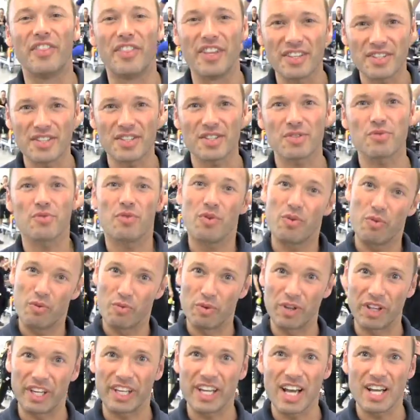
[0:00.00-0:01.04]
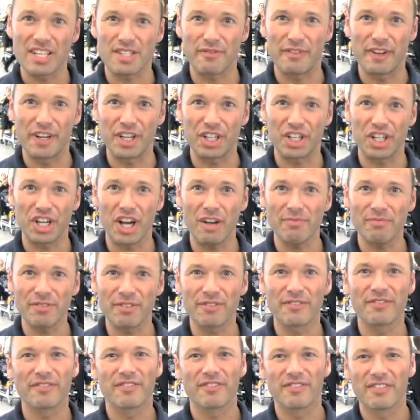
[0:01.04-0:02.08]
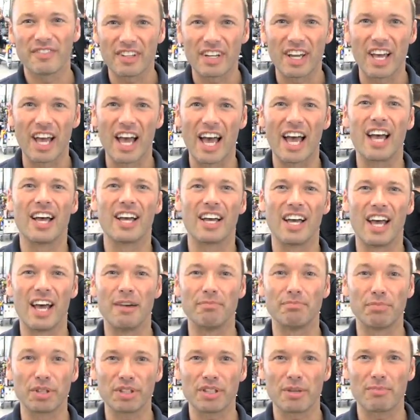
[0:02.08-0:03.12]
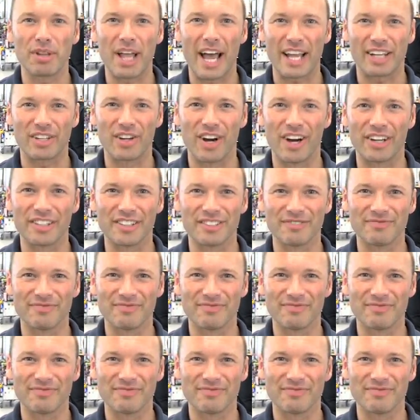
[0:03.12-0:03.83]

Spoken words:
this is where the guys finish up and put the plaque on.